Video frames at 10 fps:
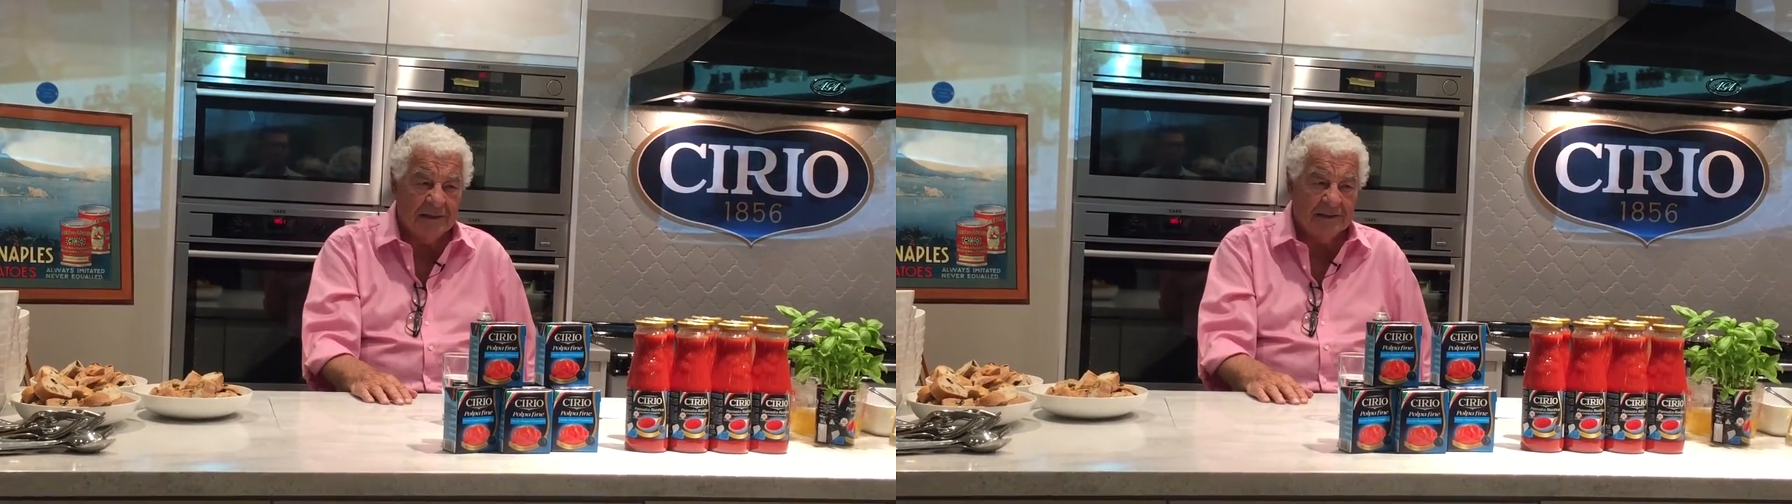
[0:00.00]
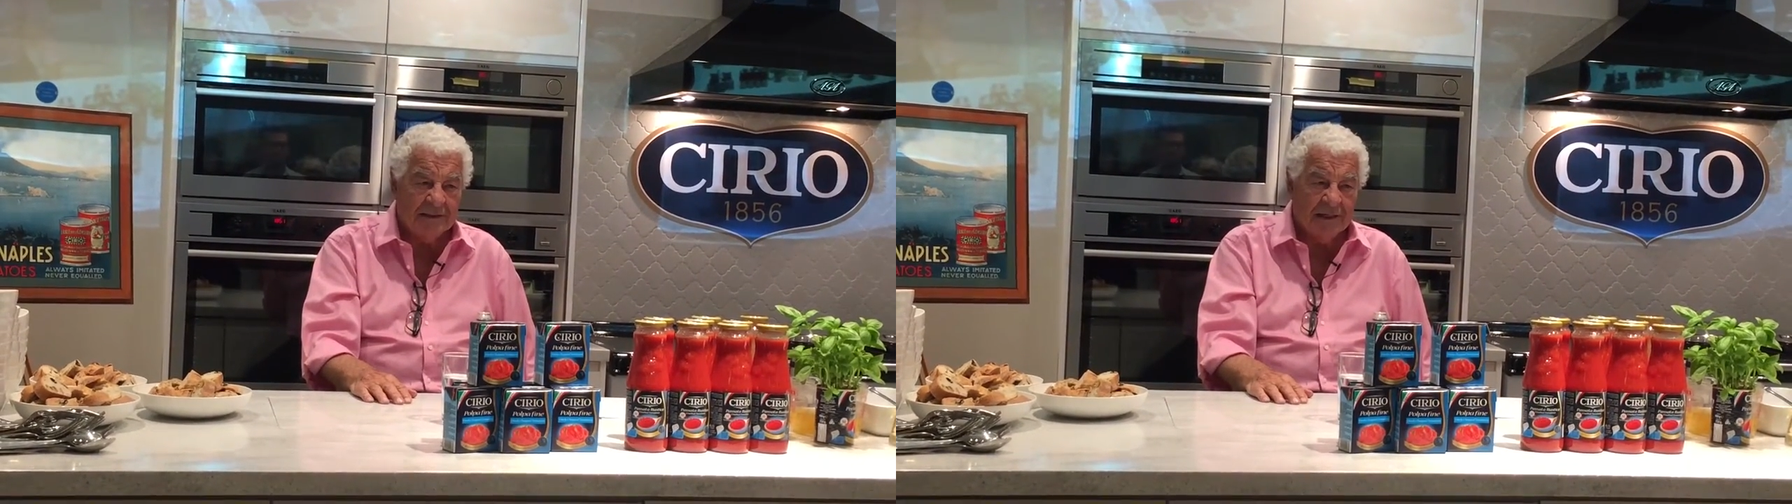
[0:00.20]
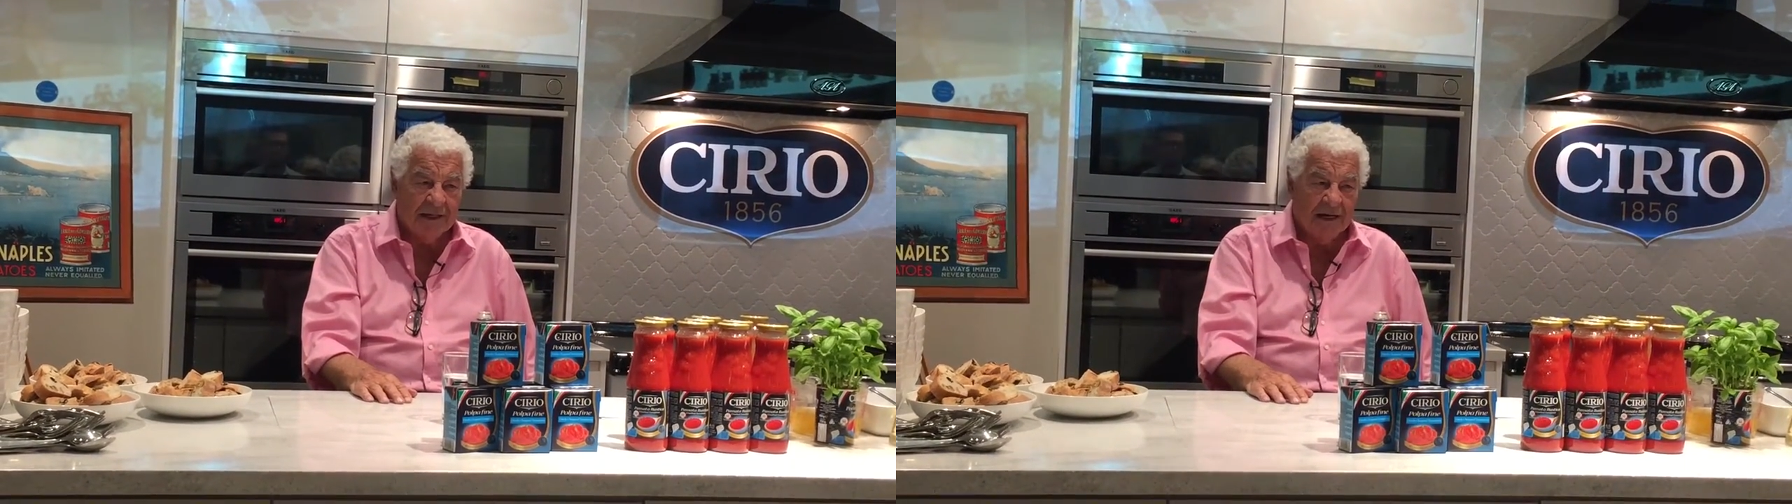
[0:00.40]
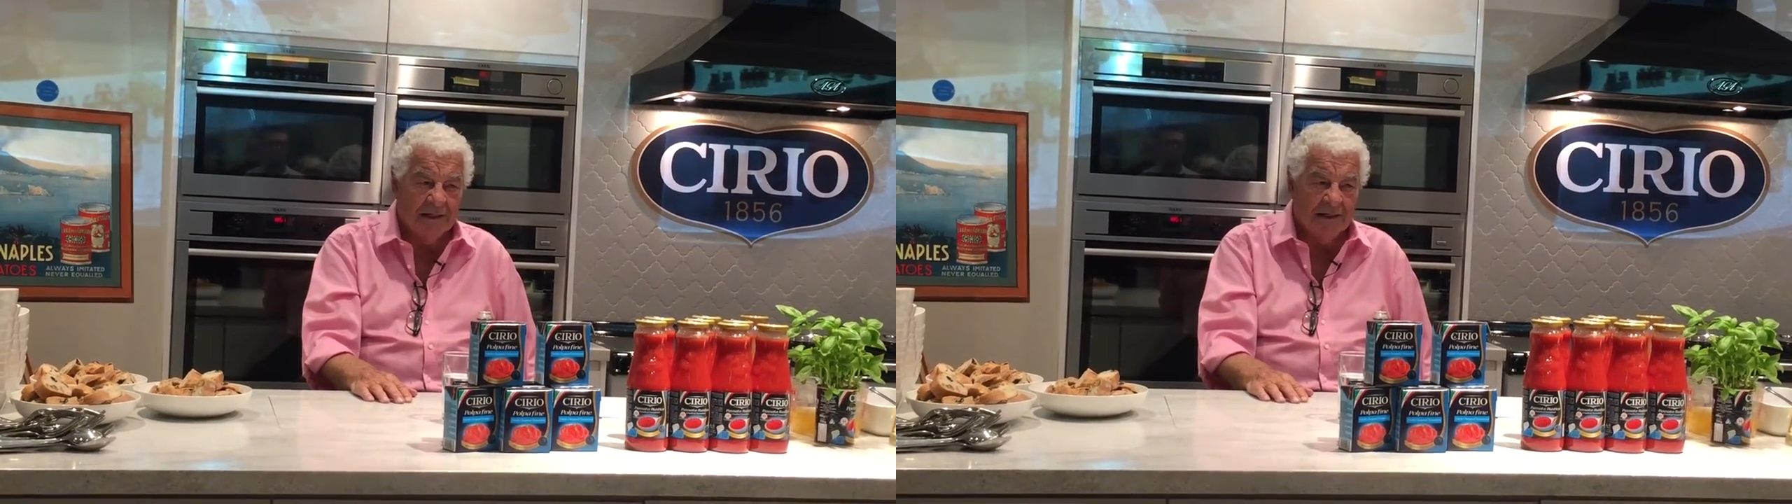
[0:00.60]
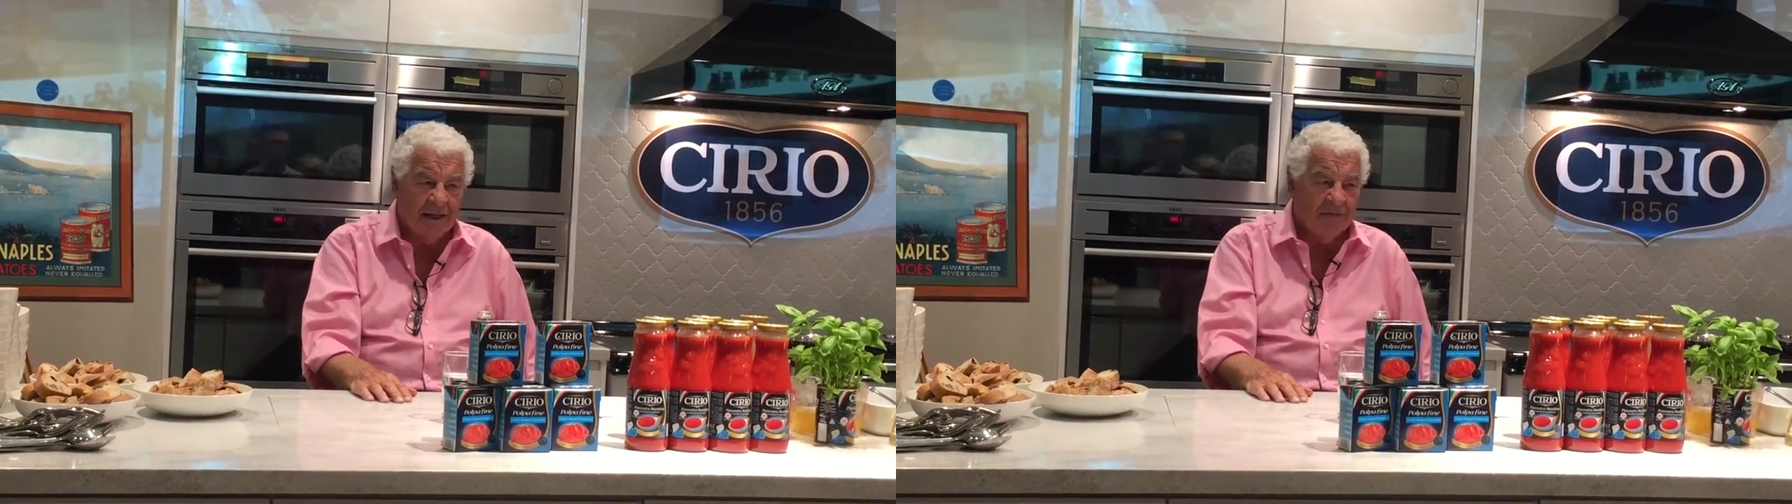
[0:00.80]
that I
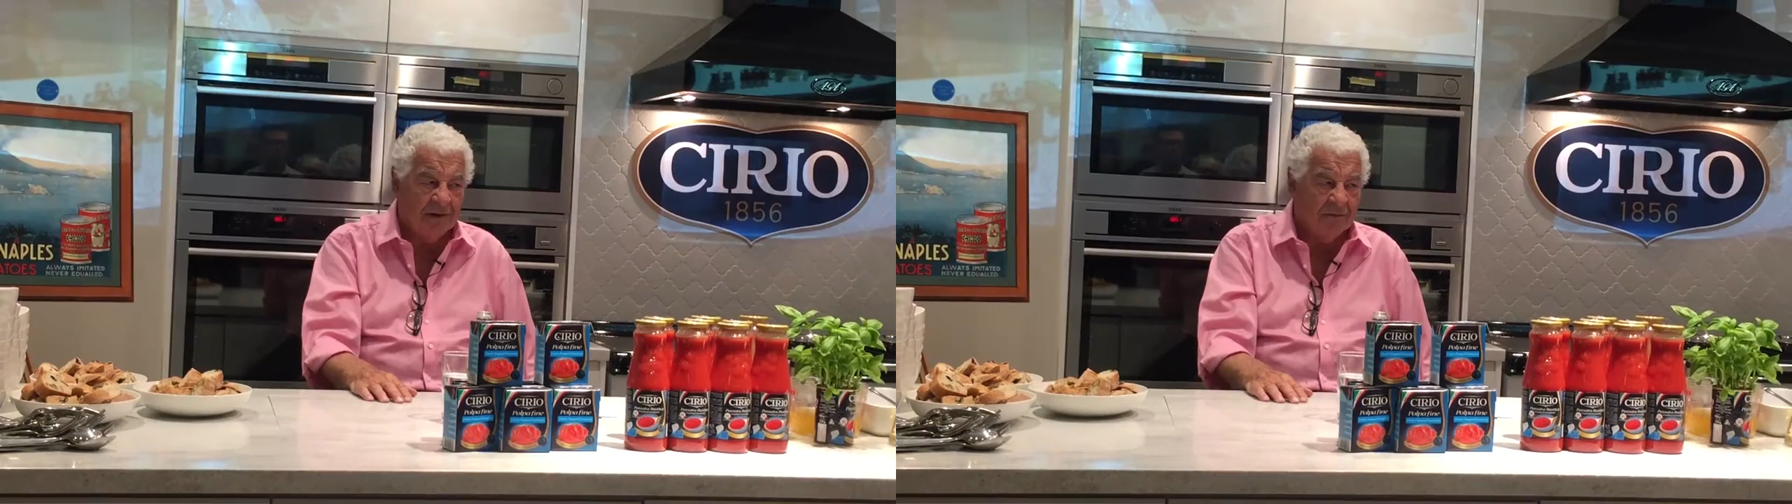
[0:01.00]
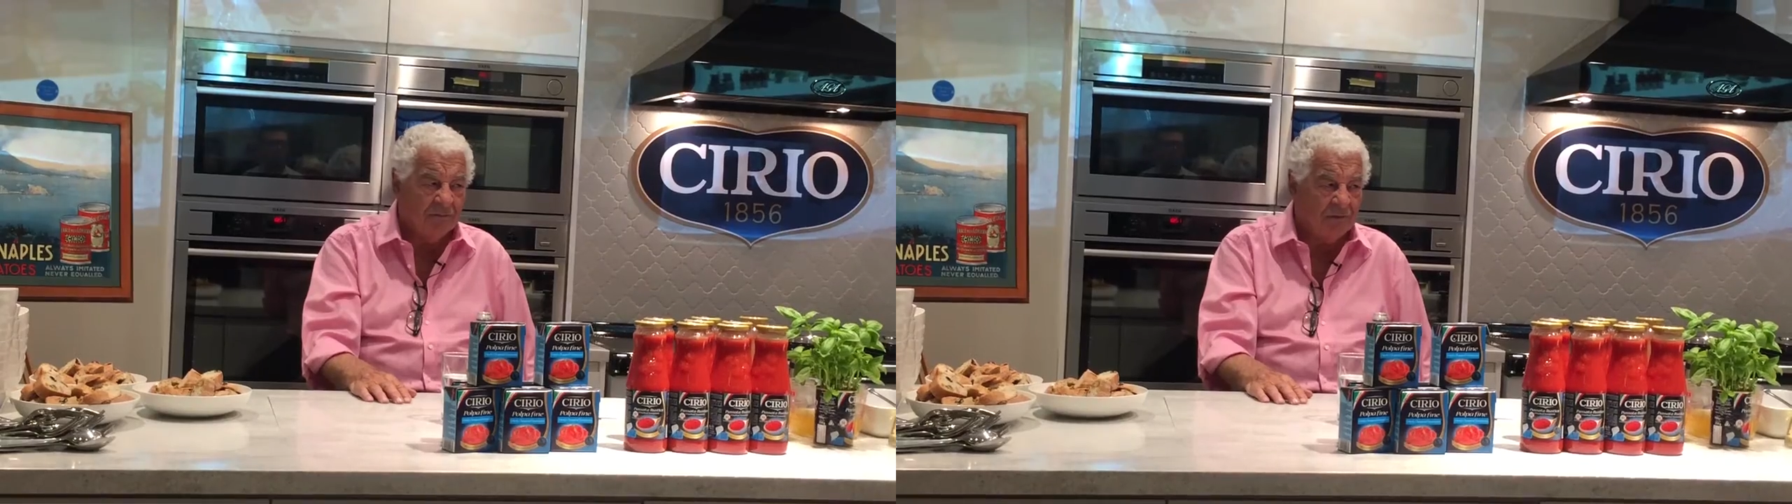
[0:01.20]
never